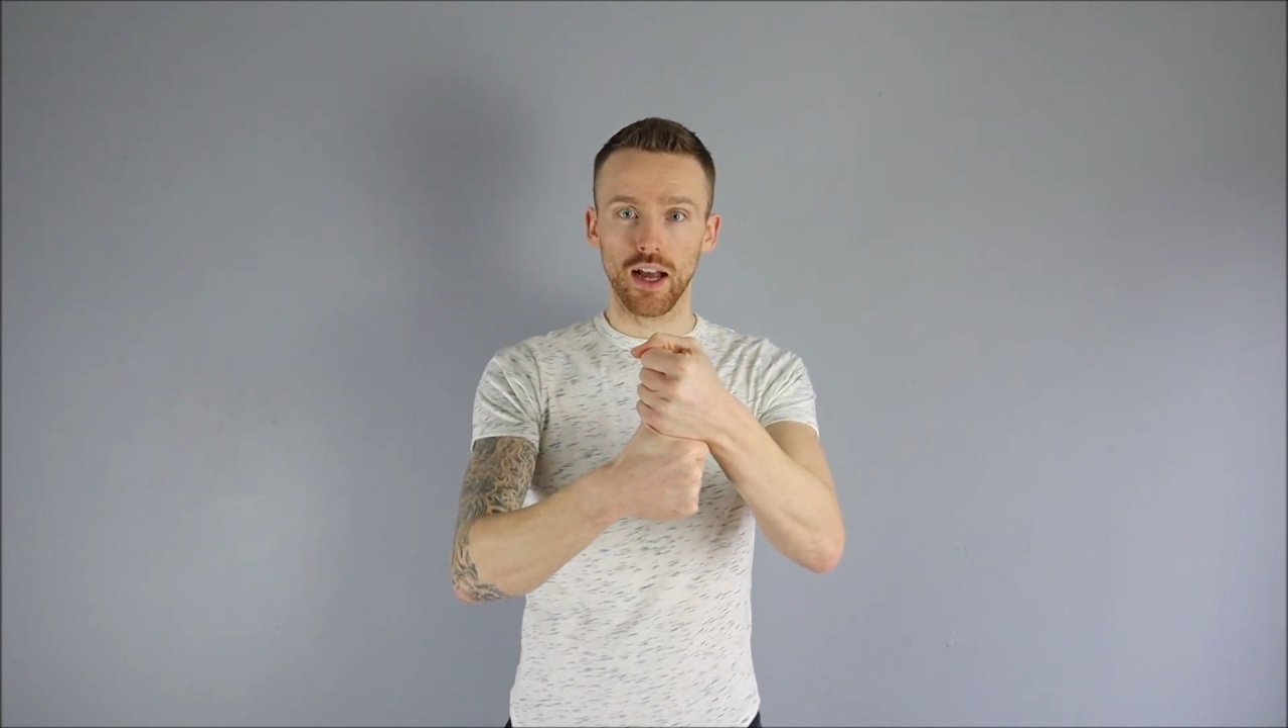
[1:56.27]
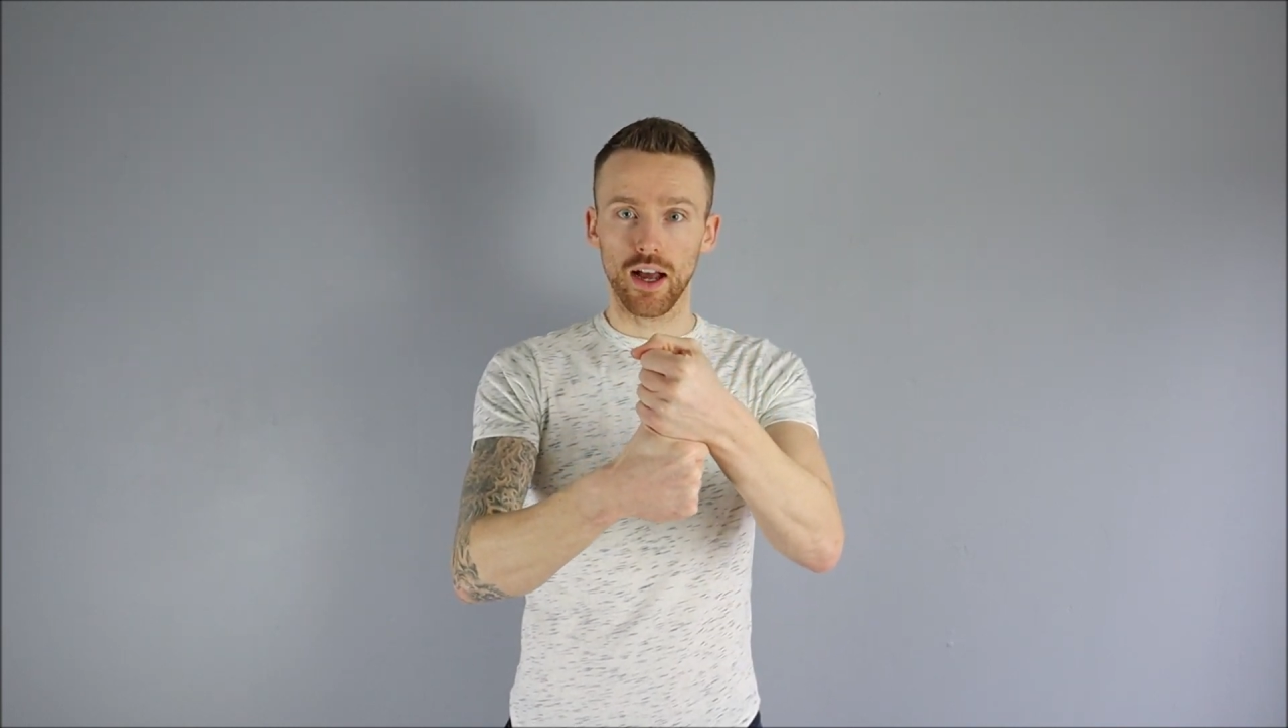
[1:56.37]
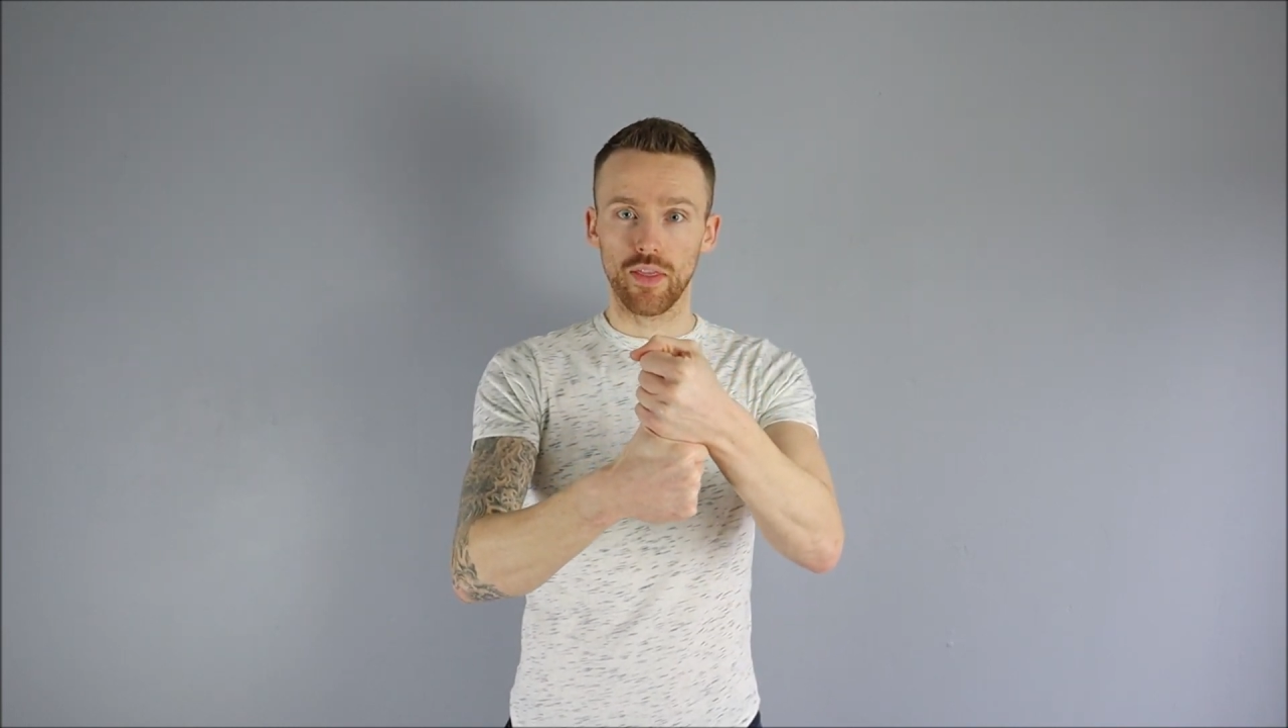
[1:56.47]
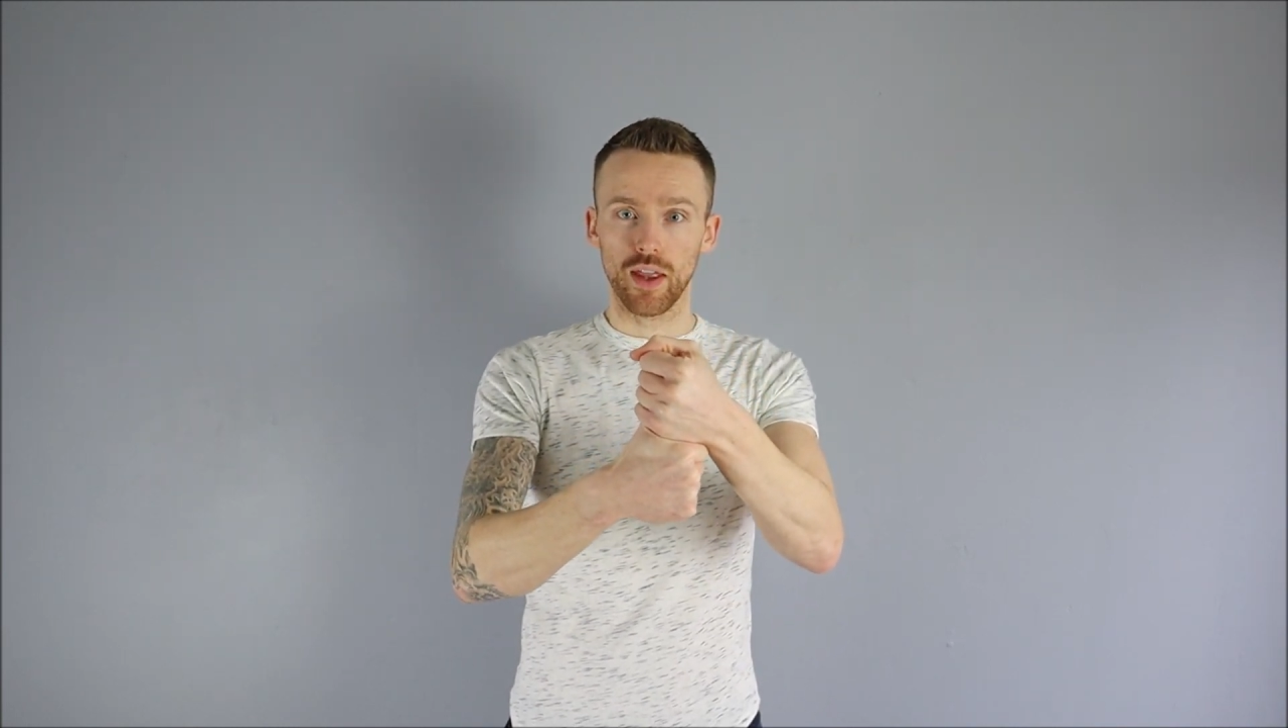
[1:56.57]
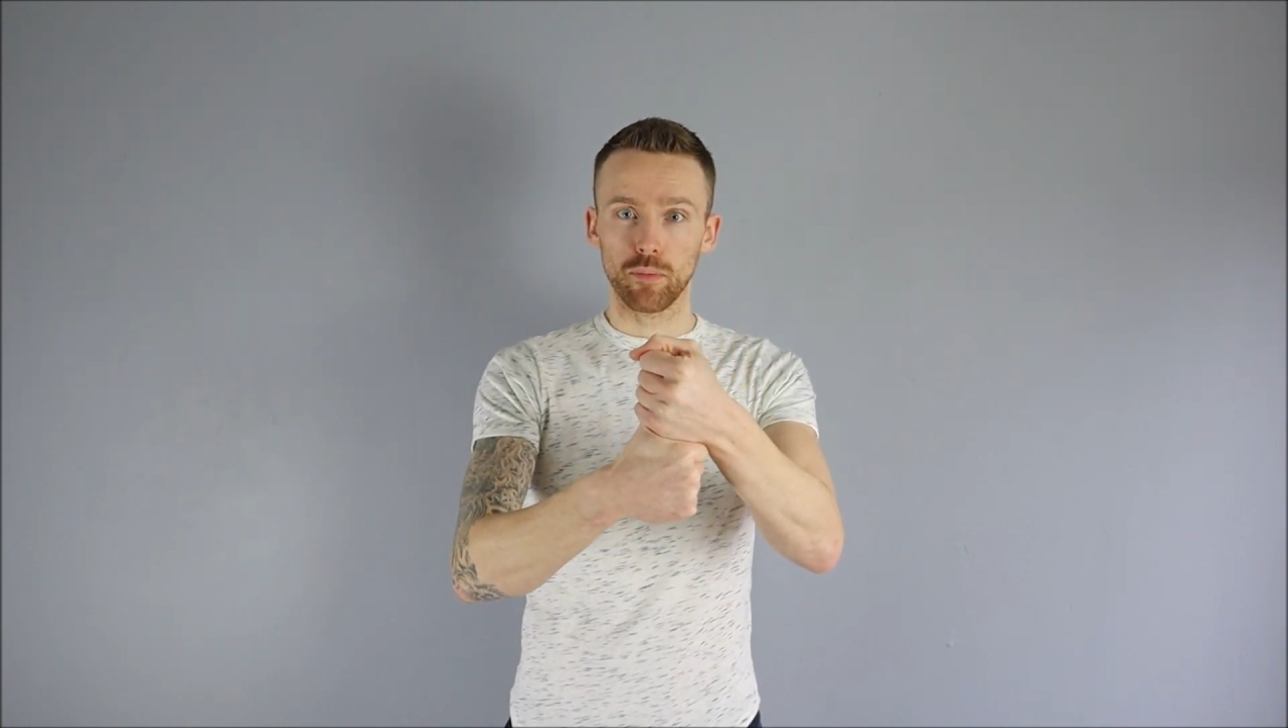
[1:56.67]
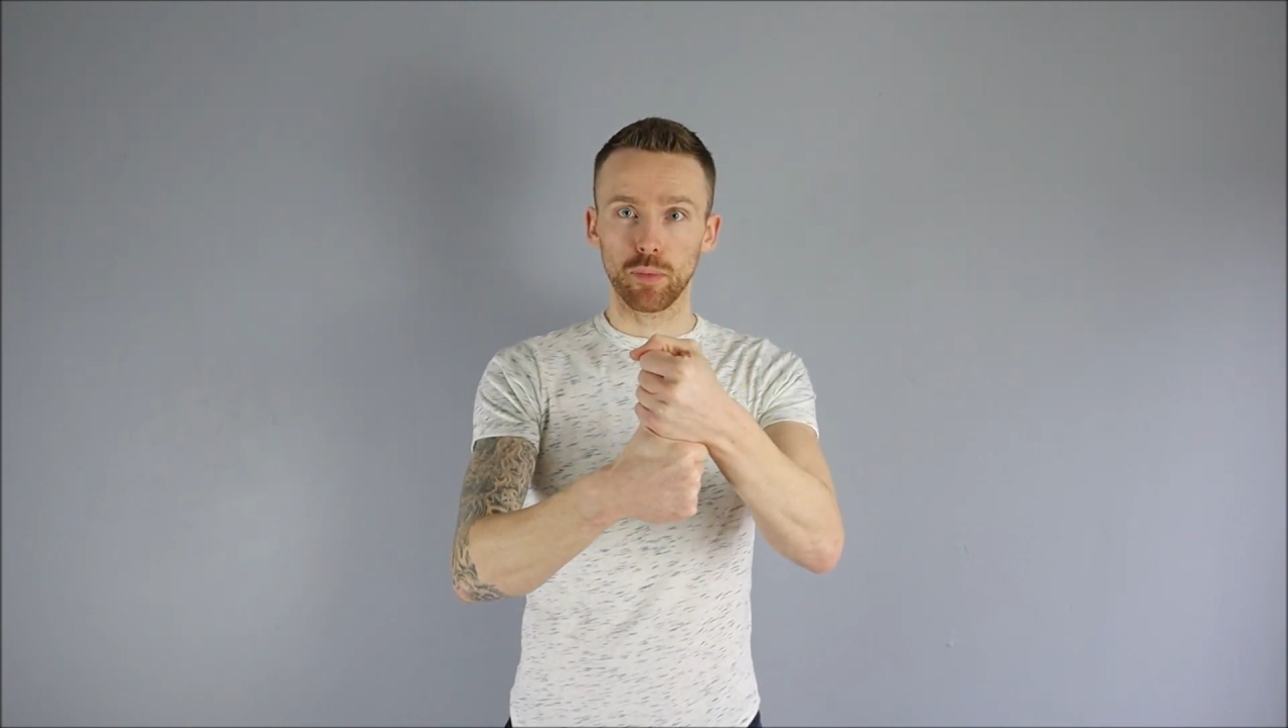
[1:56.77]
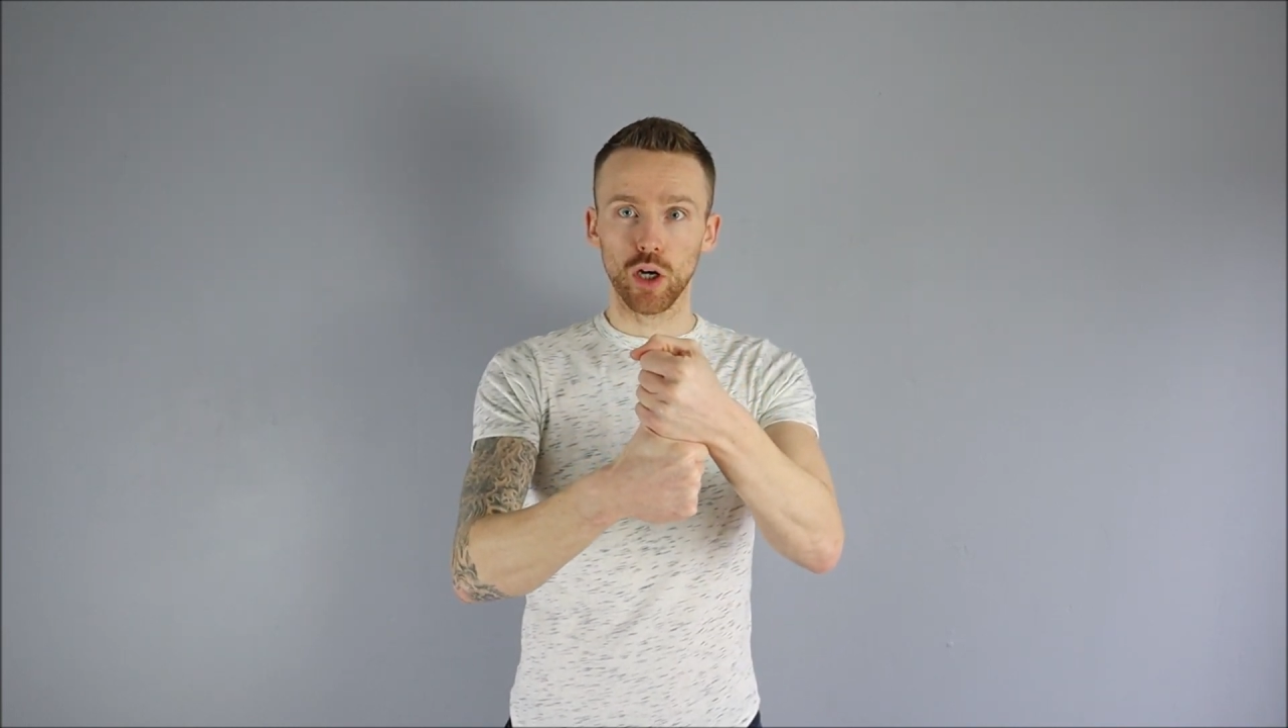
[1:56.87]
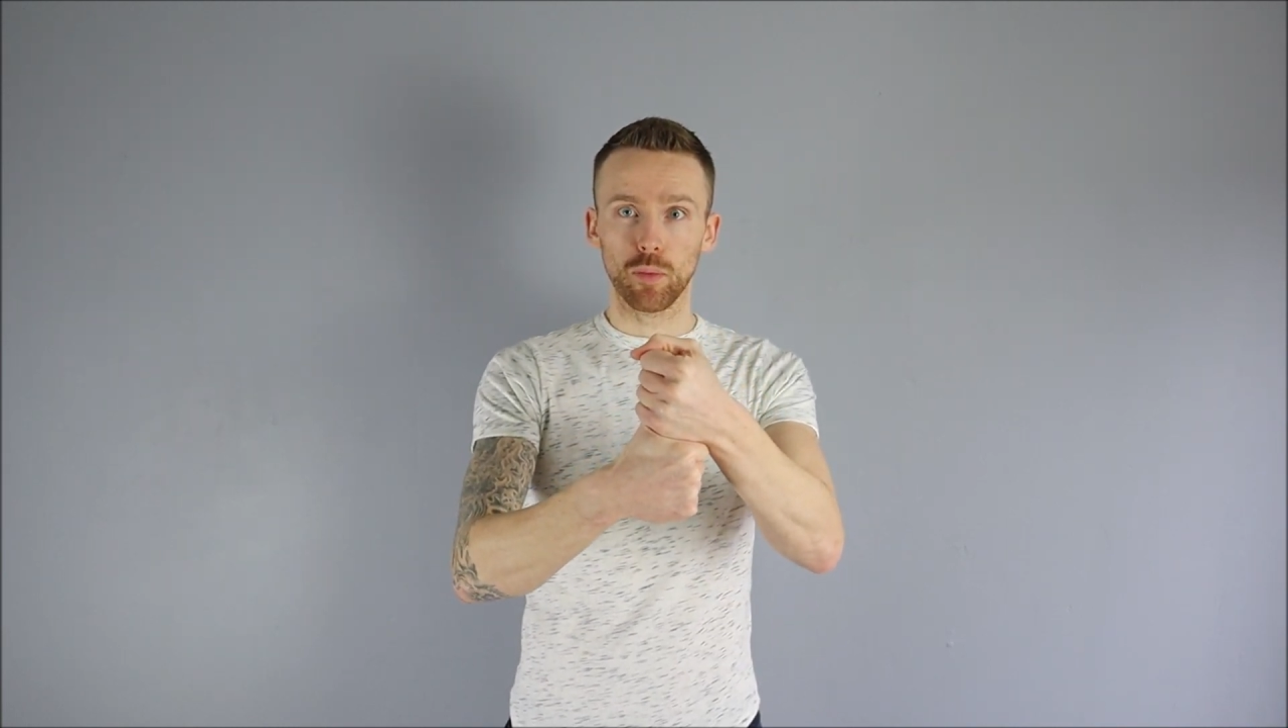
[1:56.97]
and then pull